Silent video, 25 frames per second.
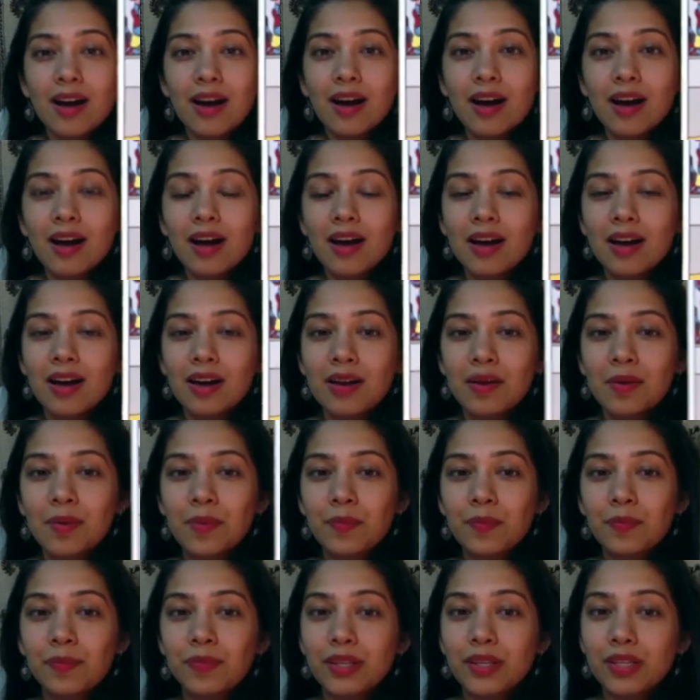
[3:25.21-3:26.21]

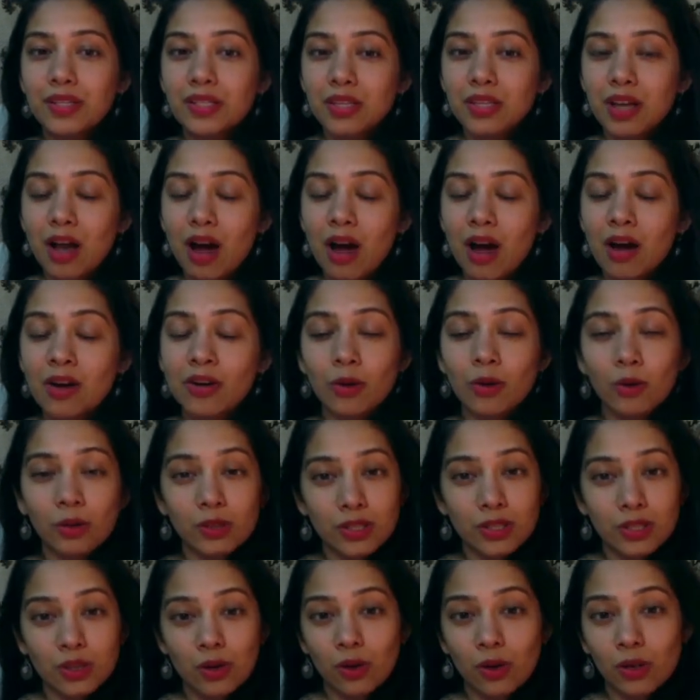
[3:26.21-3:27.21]
This card
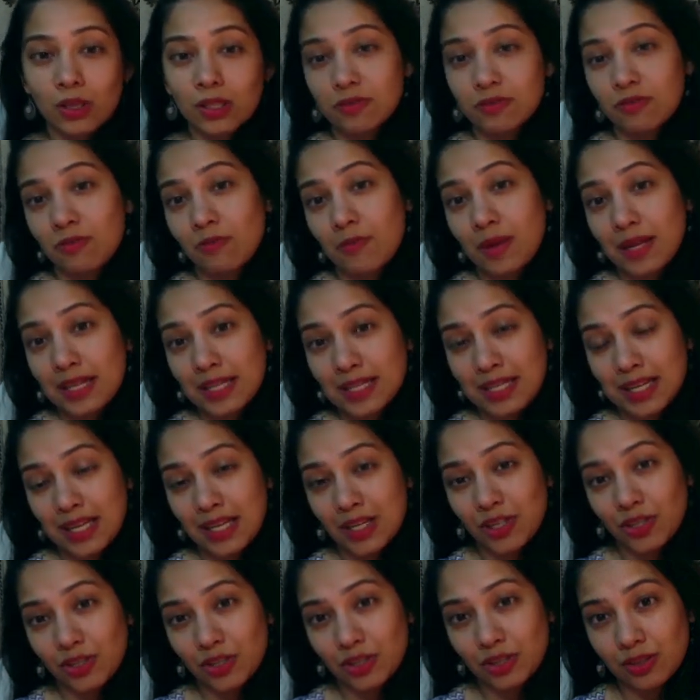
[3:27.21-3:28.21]
also calls for
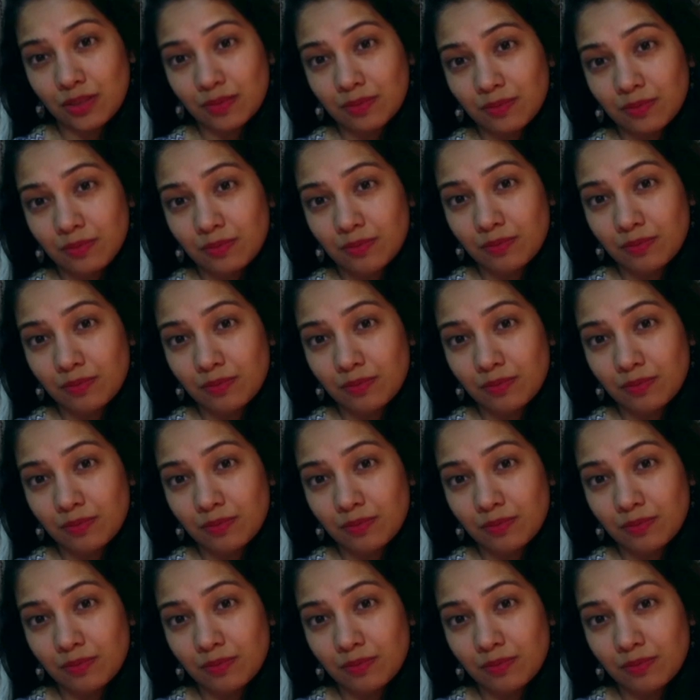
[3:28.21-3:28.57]
meditation,